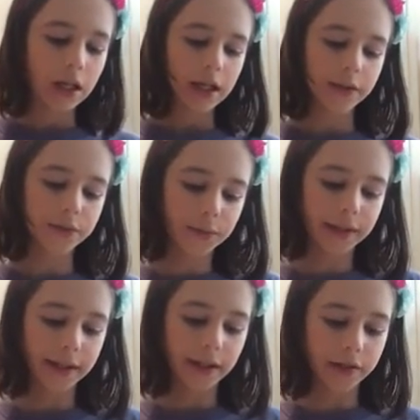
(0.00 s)
it's
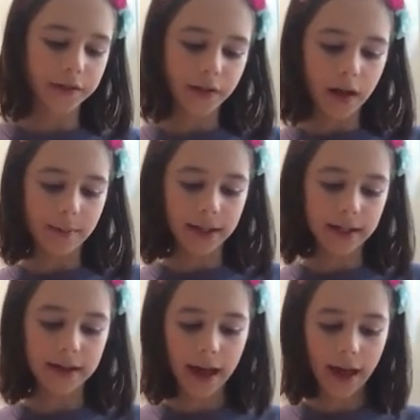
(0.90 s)
really good slime, I can
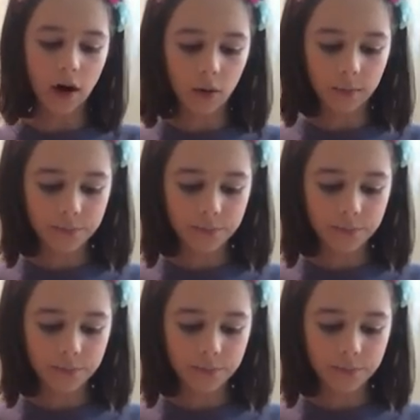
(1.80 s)
tell.